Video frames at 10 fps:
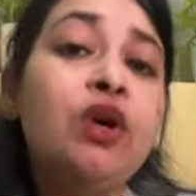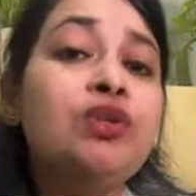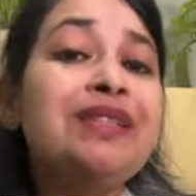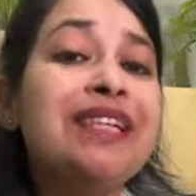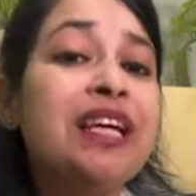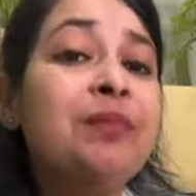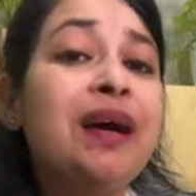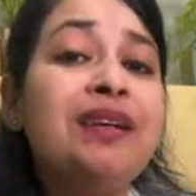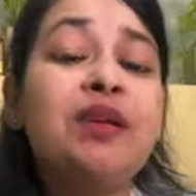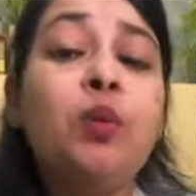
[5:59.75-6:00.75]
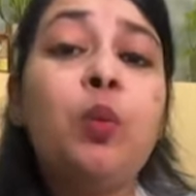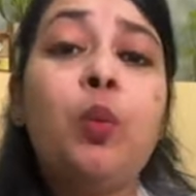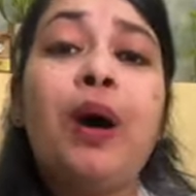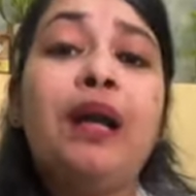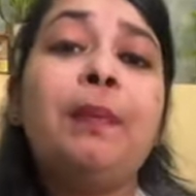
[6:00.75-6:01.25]
So stigma is a
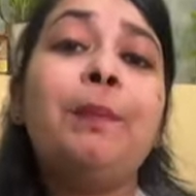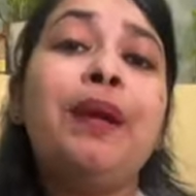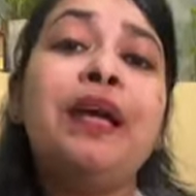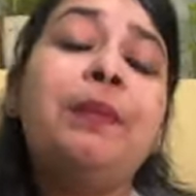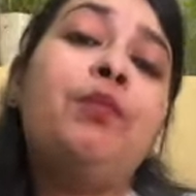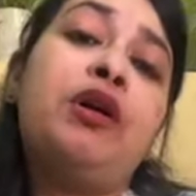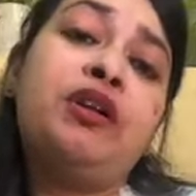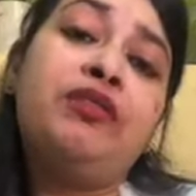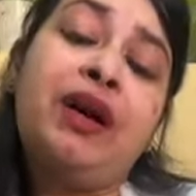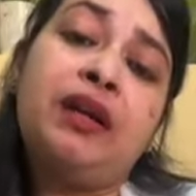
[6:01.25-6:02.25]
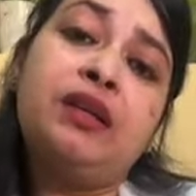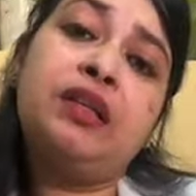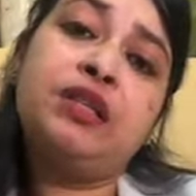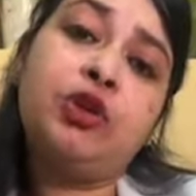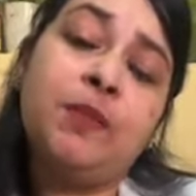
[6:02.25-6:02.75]
one big important factor
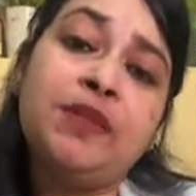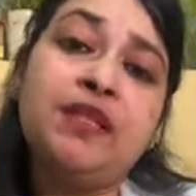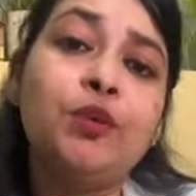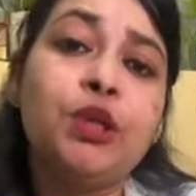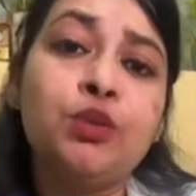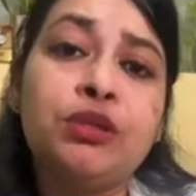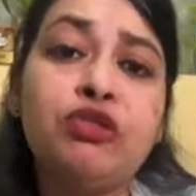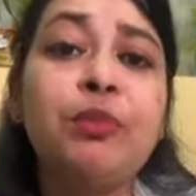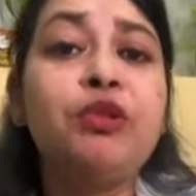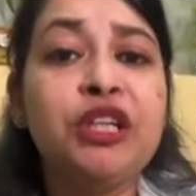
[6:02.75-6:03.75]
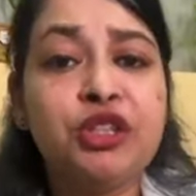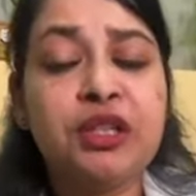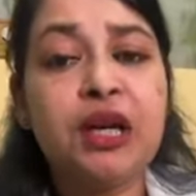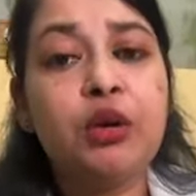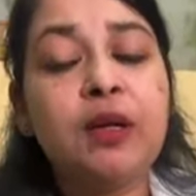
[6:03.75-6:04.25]
that stops these individuals from
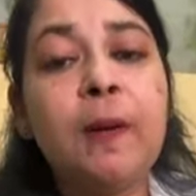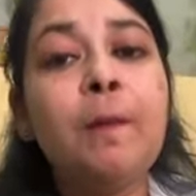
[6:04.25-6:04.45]
reaching out.